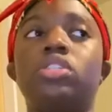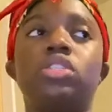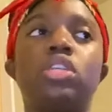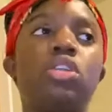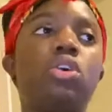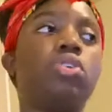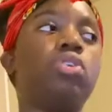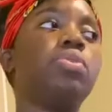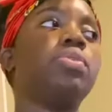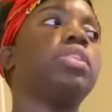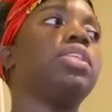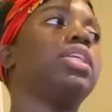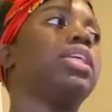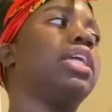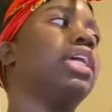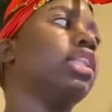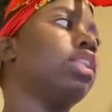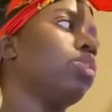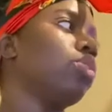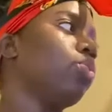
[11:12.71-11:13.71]
They don't know what to
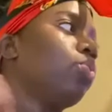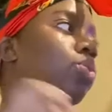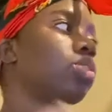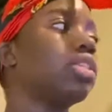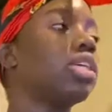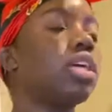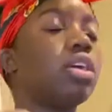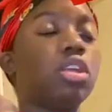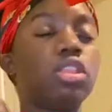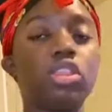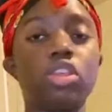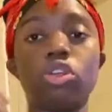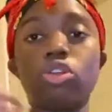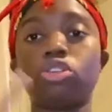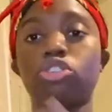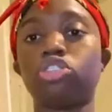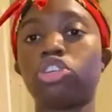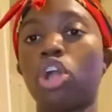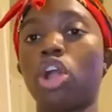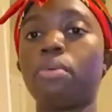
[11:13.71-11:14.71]
get to their
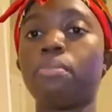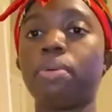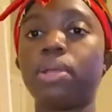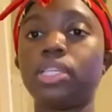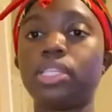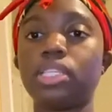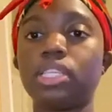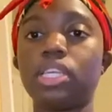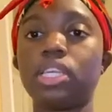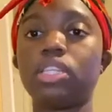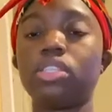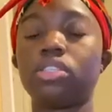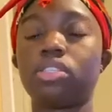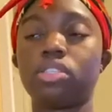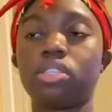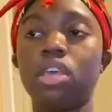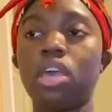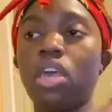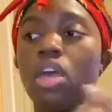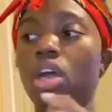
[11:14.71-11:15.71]
charm bracelets,
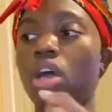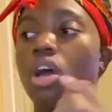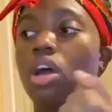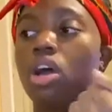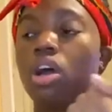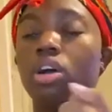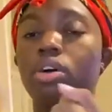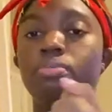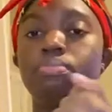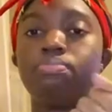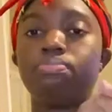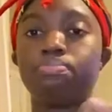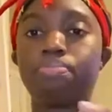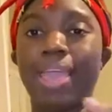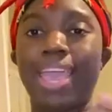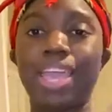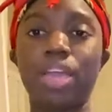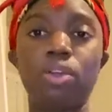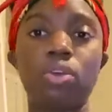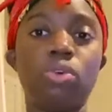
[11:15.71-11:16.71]

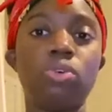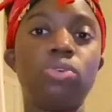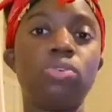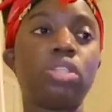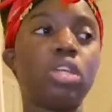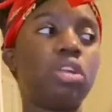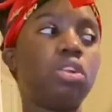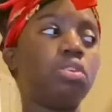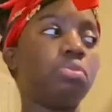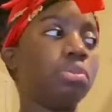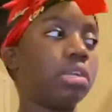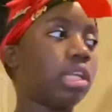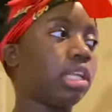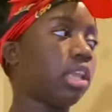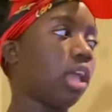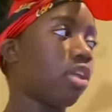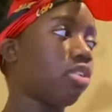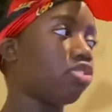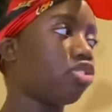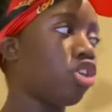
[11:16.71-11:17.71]
bangles. They don't know where to get
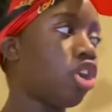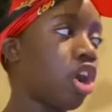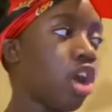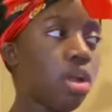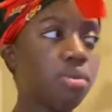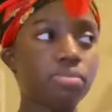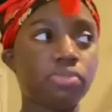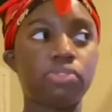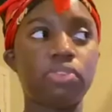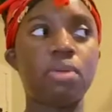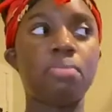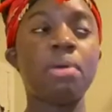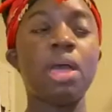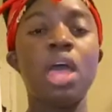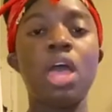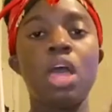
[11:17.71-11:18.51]
their charms from.